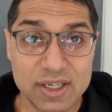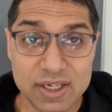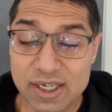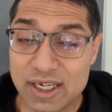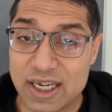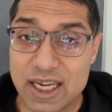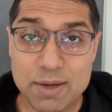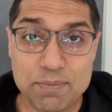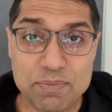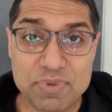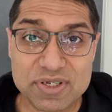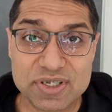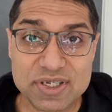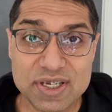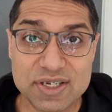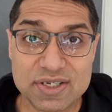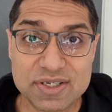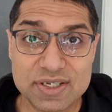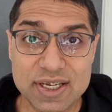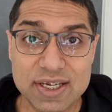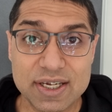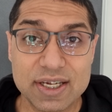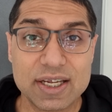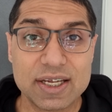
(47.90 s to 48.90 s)
keep
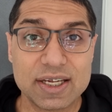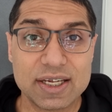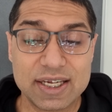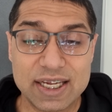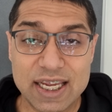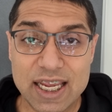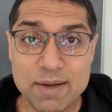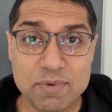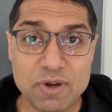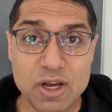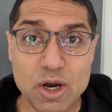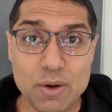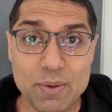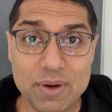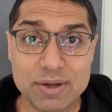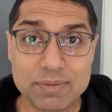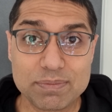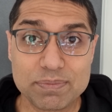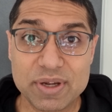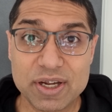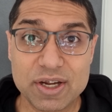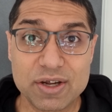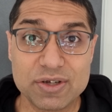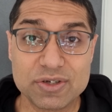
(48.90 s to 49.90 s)
persisting, keep going
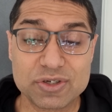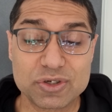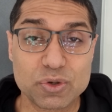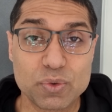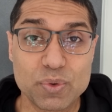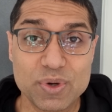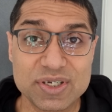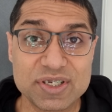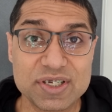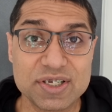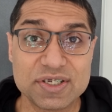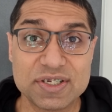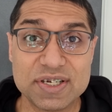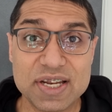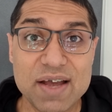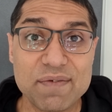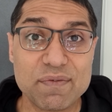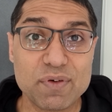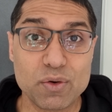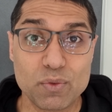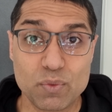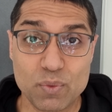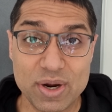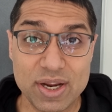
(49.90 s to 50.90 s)
because quitters
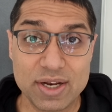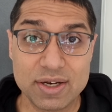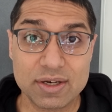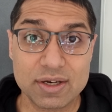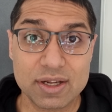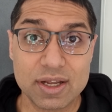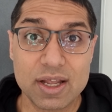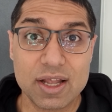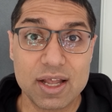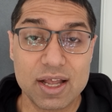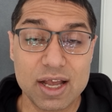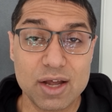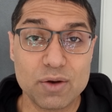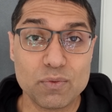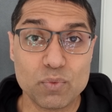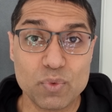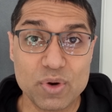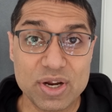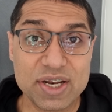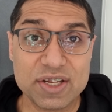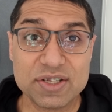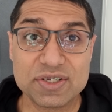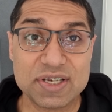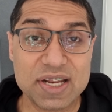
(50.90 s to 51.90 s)
never win and
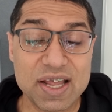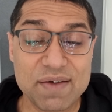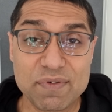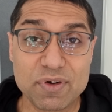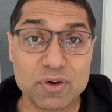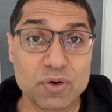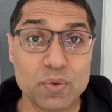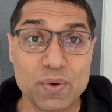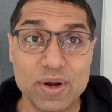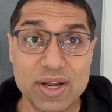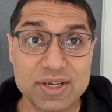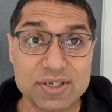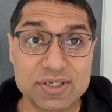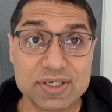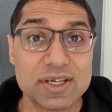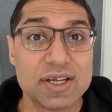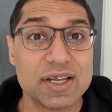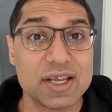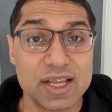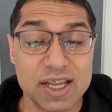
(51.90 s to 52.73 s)
winners never quit.